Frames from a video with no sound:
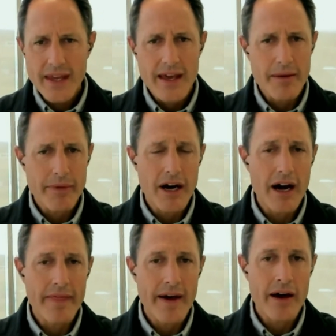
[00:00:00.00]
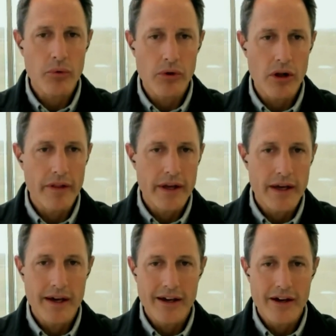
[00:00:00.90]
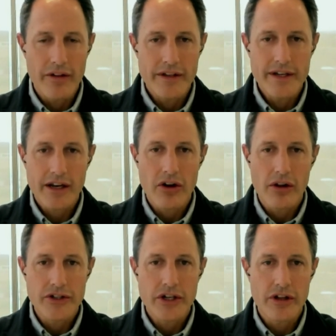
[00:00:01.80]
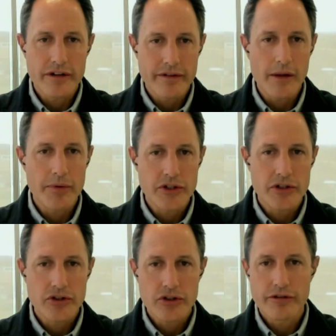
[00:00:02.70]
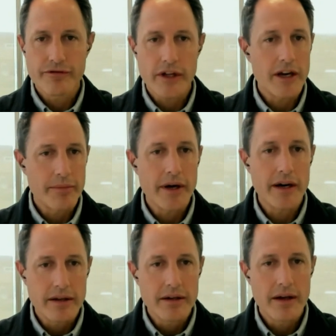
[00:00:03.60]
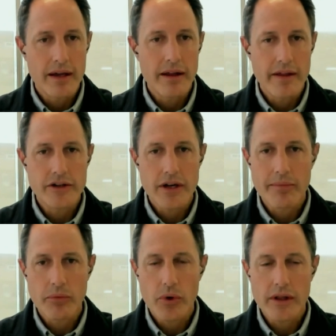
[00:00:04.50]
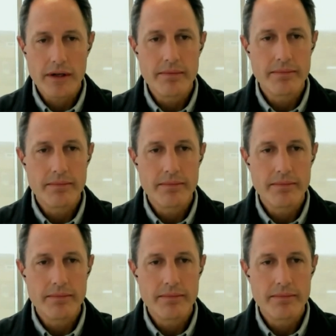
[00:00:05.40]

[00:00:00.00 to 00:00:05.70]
And behind that, all the uh, all the technology and all the developers should flood in behind, and, and that should happen quickly.